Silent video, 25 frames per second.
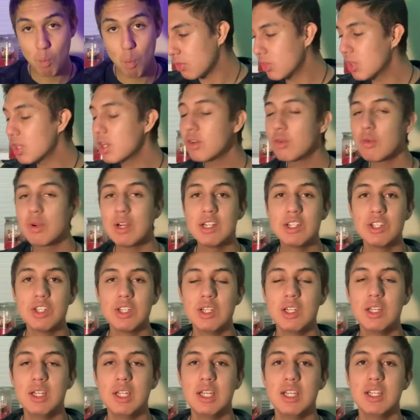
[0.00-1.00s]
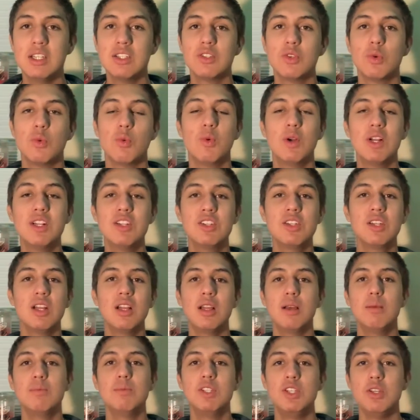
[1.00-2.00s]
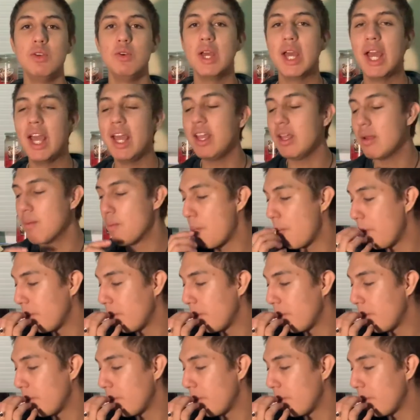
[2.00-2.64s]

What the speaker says: third question is, which celebs do you hate?